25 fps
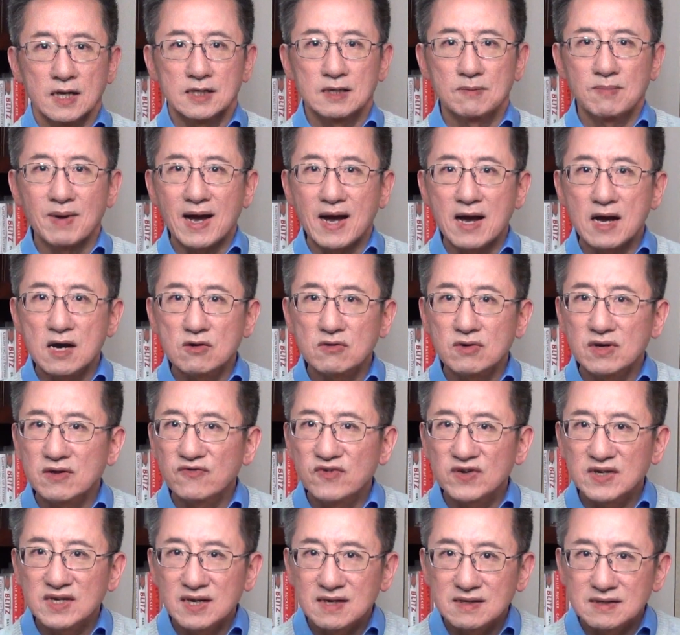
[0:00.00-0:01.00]
The
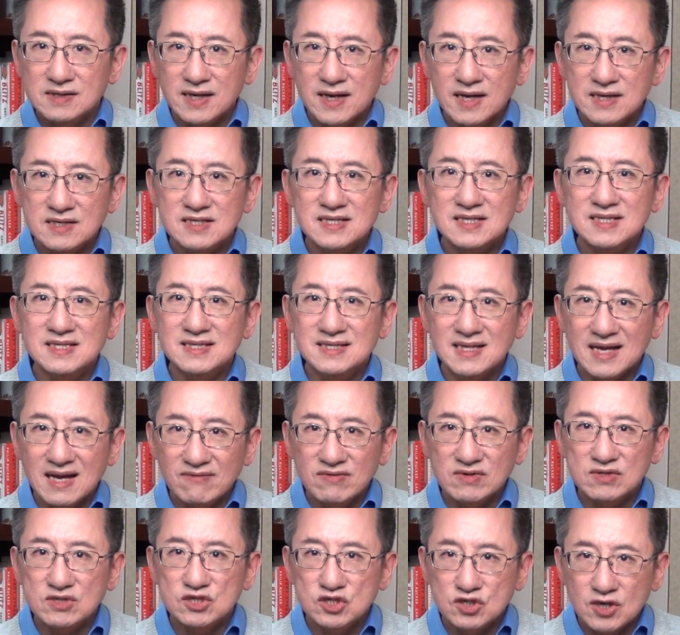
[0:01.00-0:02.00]
biography contains
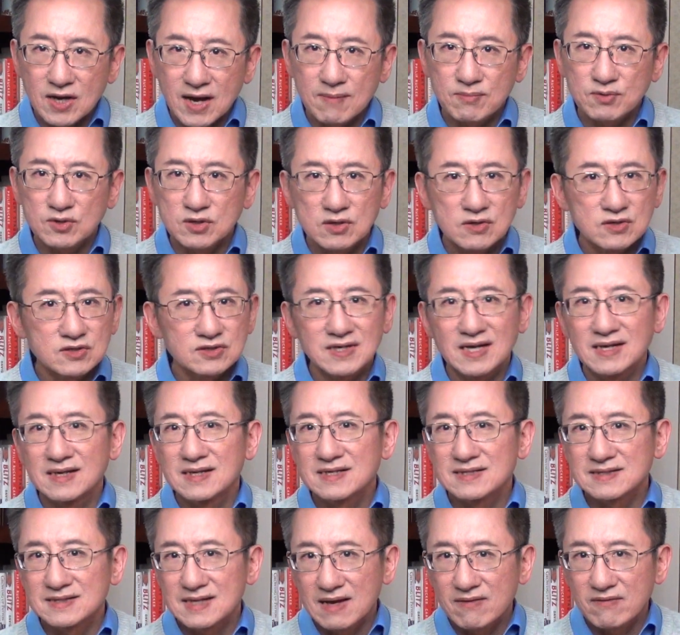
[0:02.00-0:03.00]
seven chapters and
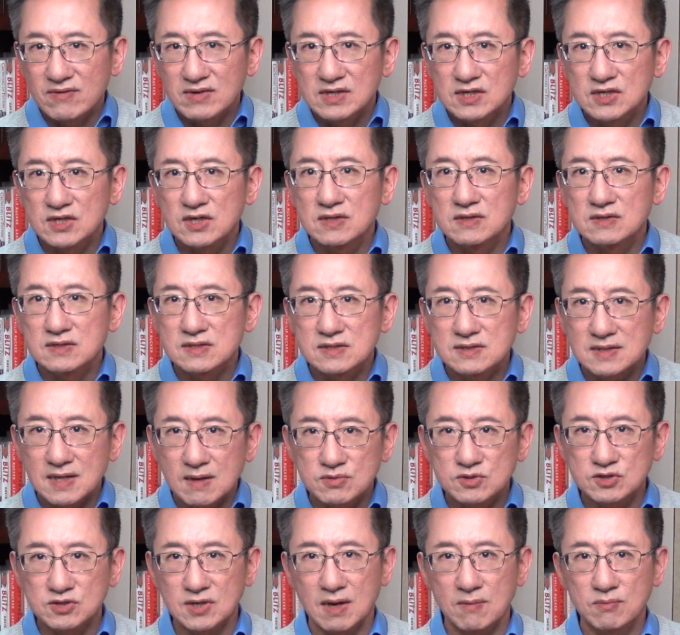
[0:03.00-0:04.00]
17
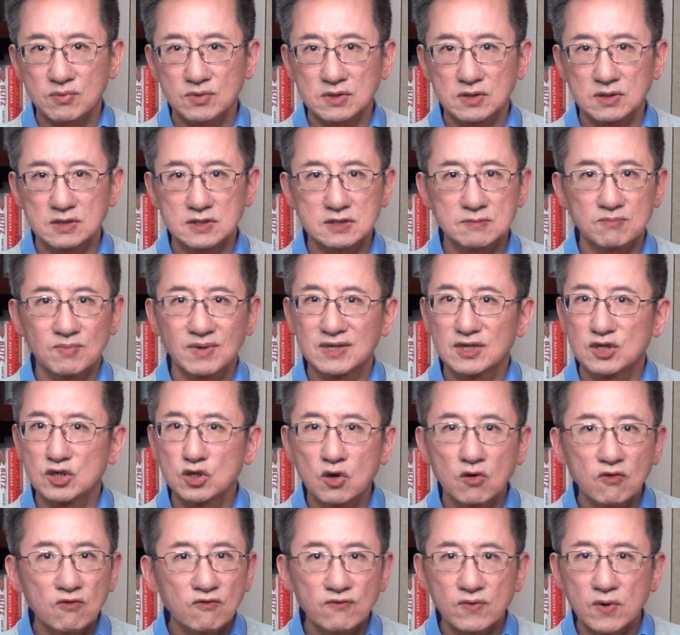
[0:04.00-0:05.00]
subchapters, but
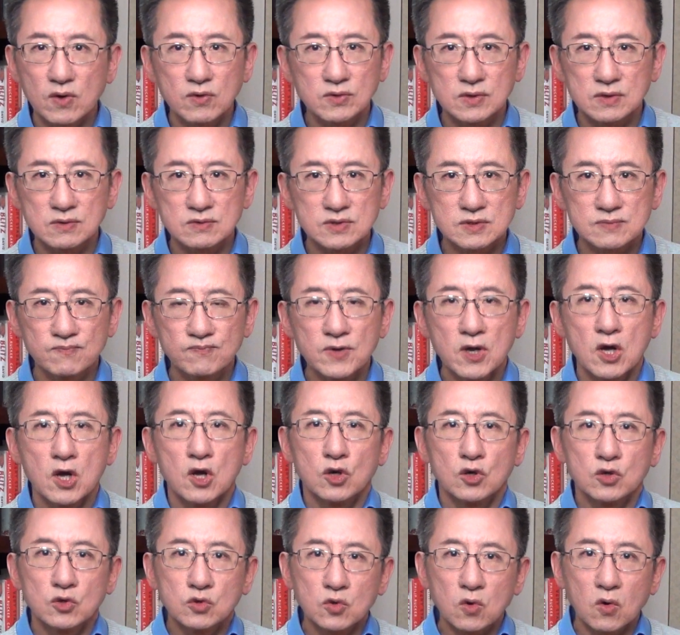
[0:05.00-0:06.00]
no photos,
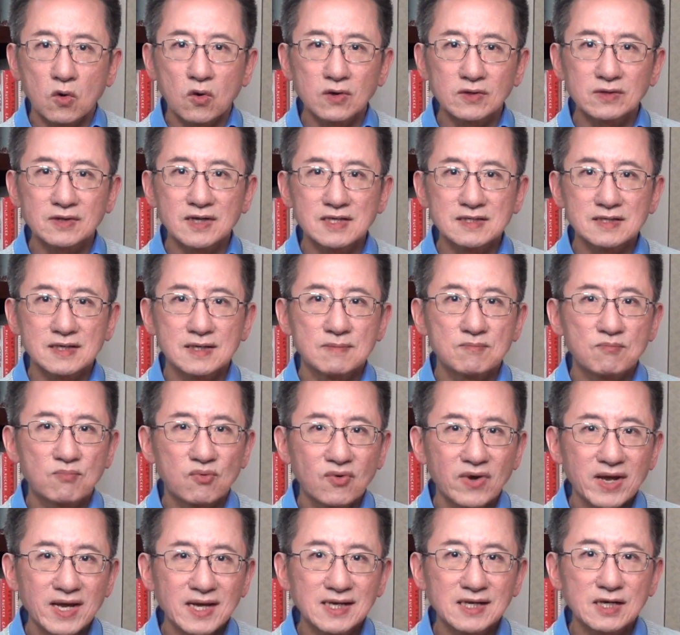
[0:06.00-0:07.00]
nor does it
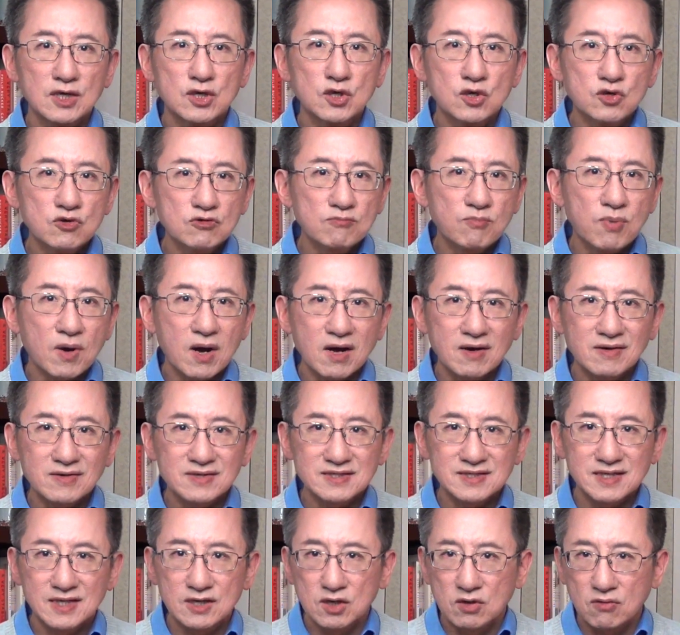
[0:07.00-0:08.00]
break new
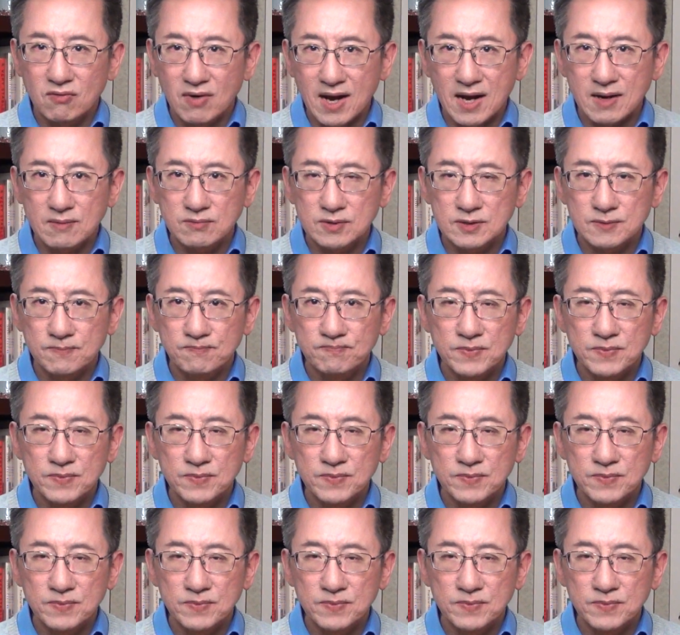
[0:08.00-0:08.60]
policy ground.